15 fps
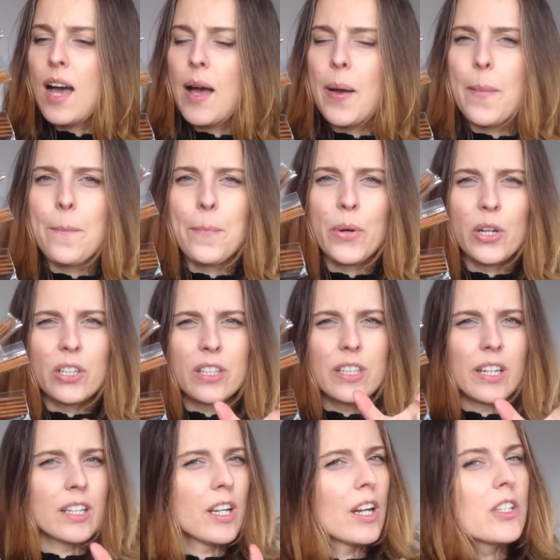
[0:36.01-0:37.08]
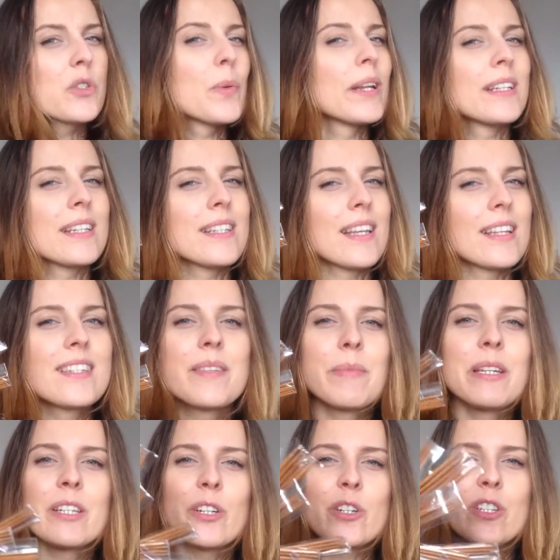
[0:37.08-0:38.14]
Um, but they're not 20
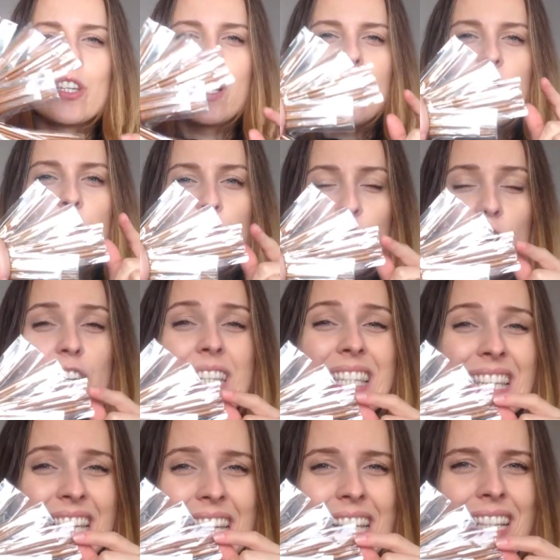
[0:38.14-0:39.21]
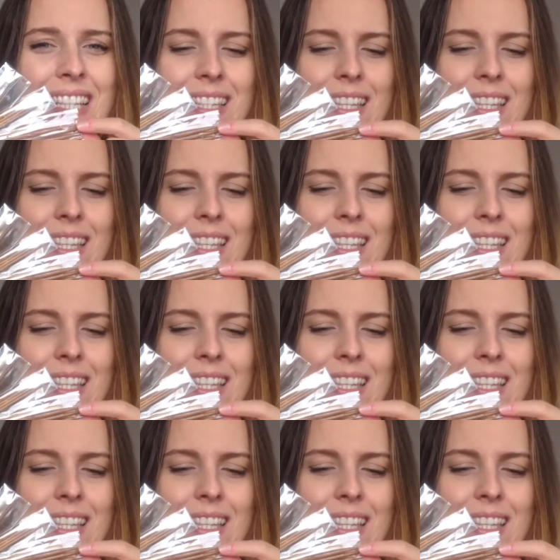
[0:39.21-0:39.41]
centimeters, they're 13